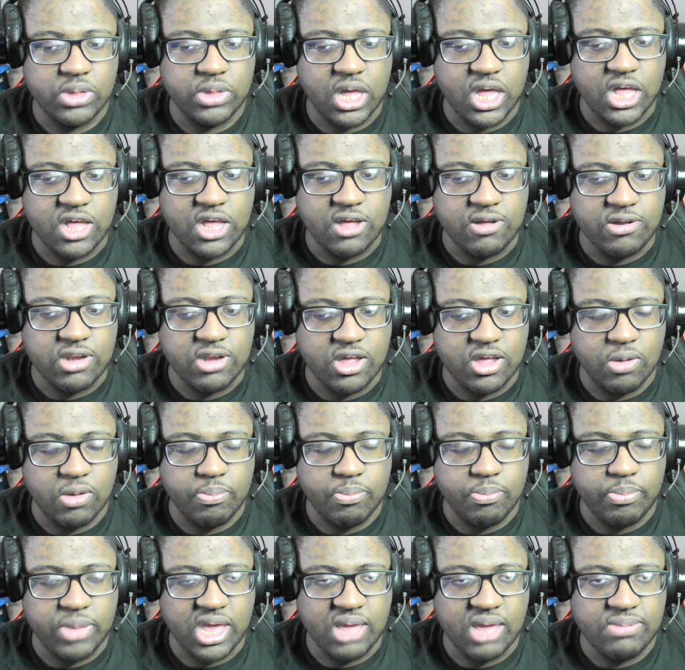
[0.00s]
don't know.
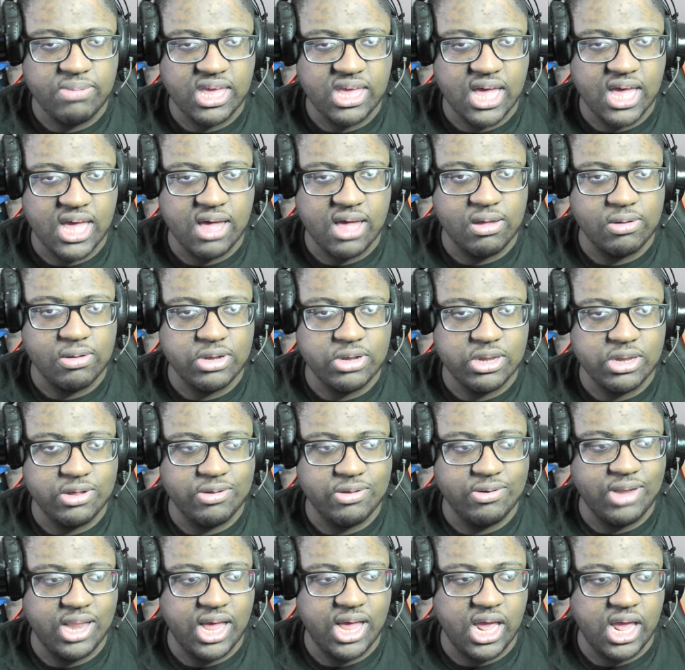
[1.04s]
Maybe I'll do
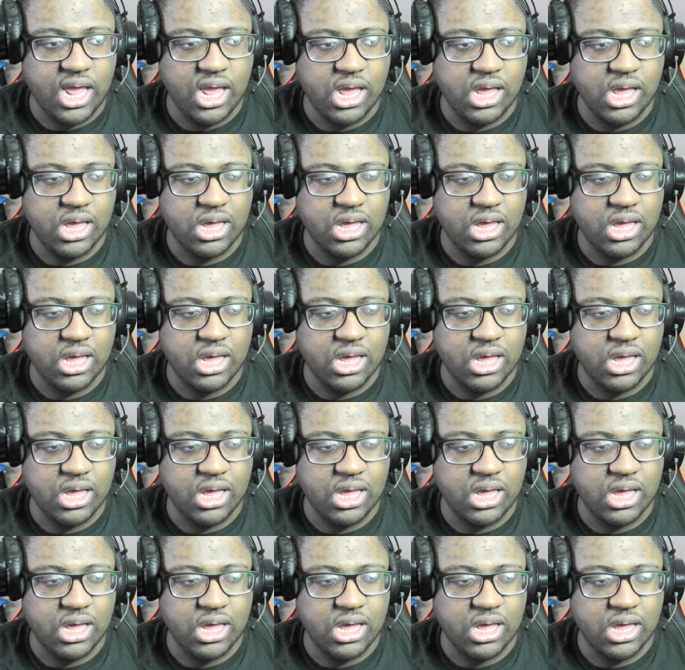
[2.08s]
like